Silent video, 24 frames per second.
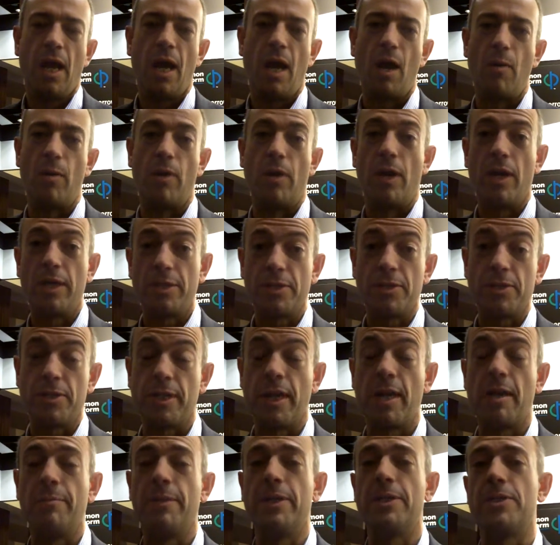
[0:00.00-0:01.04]
We're a
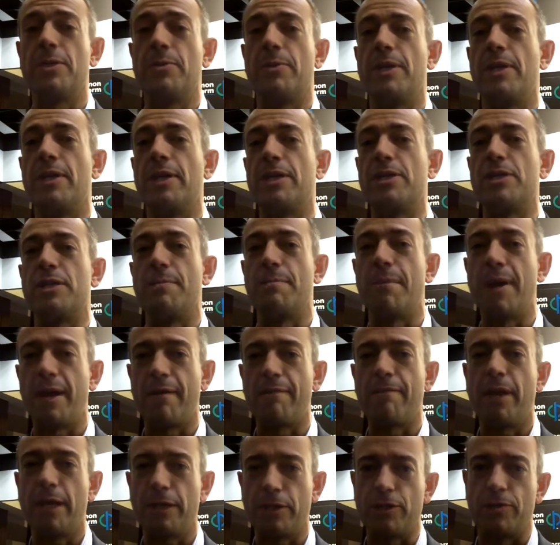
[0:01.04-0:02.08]
licensing company, so we don't actually
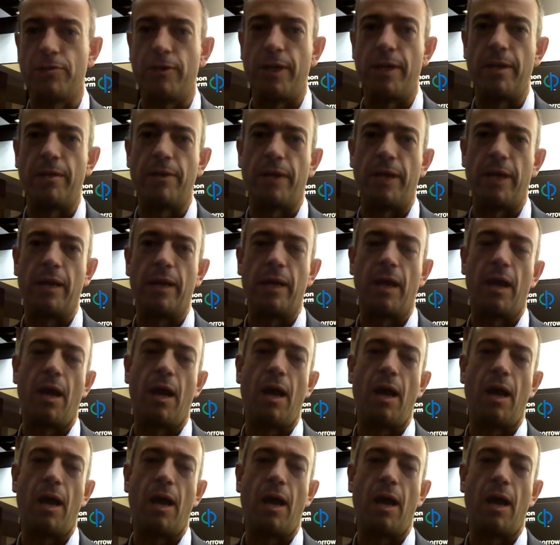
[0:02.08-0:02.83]
manufacture anything,